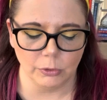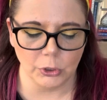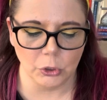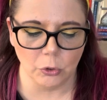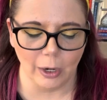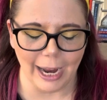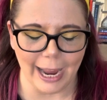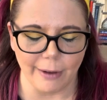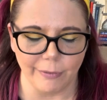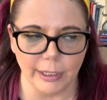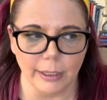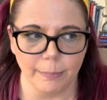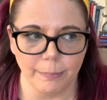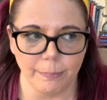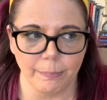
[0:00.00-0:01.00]
you're
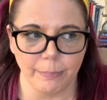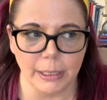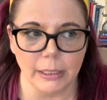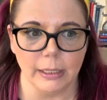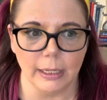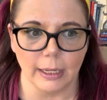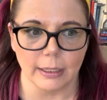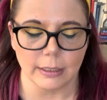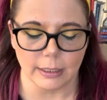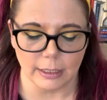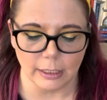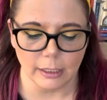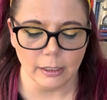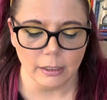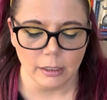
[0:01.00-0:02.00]
having
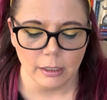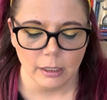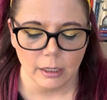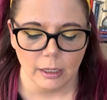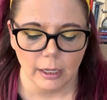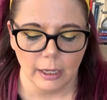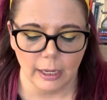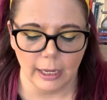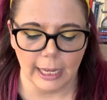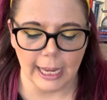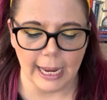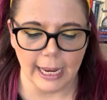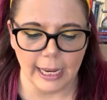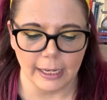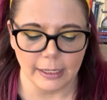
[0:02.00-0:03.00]
PTSD,
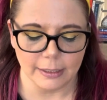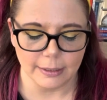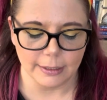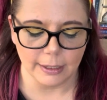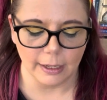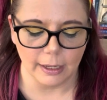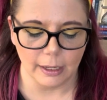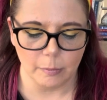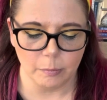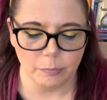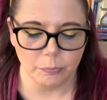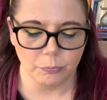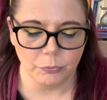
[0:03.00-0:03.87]
and um,